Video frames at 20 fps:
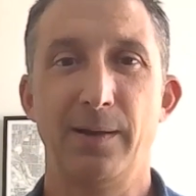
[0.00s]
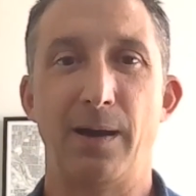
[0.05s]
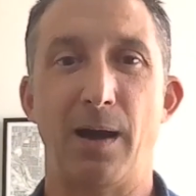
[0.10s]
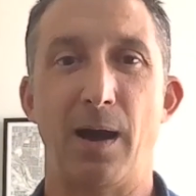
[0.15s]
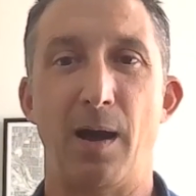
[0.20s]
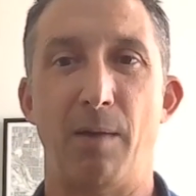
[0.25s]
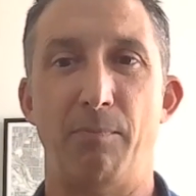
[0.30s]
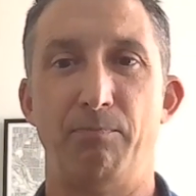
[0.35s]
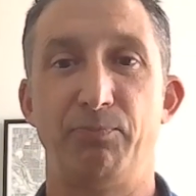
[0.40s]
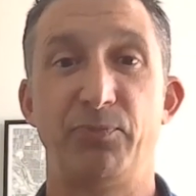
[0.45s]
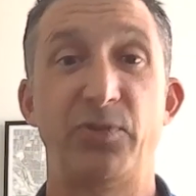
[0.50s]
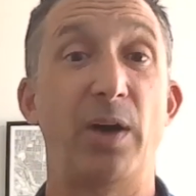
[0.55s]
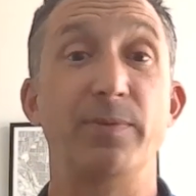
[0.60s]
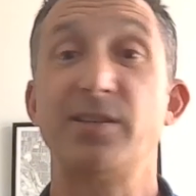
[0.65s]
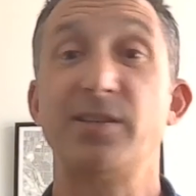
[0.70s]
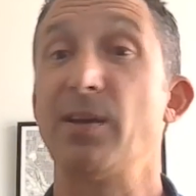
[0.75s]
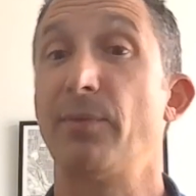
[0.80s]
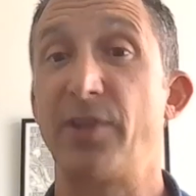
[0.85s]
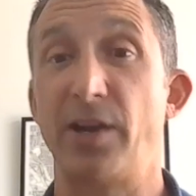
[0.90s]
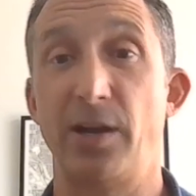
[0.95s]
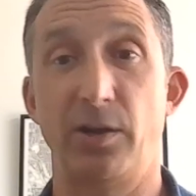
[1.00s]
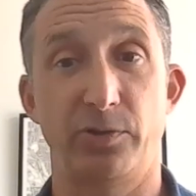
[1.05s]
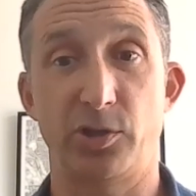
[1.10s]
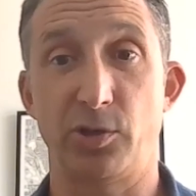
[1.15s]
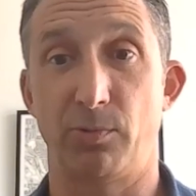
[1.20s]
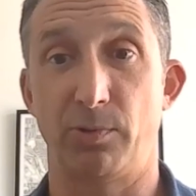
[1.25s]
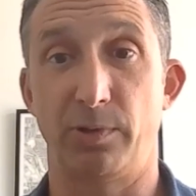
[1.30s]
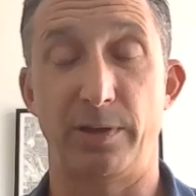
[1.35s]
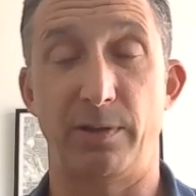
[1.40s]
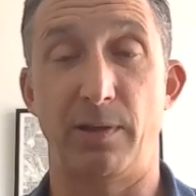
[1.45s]
Tell me something else
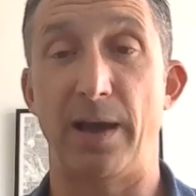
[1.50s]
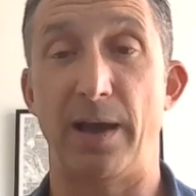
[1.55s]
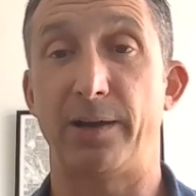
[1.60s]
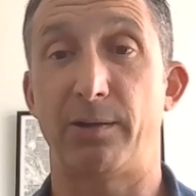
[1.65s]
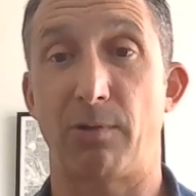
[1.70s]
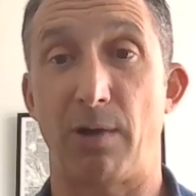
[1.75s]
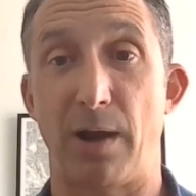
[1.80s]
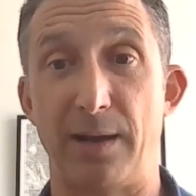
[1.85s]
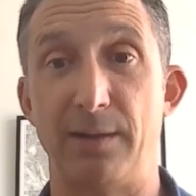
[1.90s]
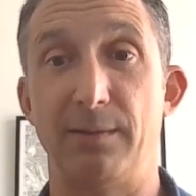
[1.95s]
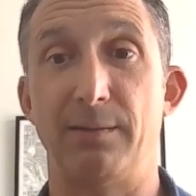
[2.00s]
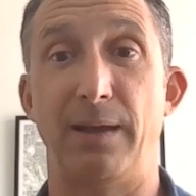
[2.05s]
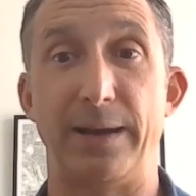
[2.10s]
you really like, right?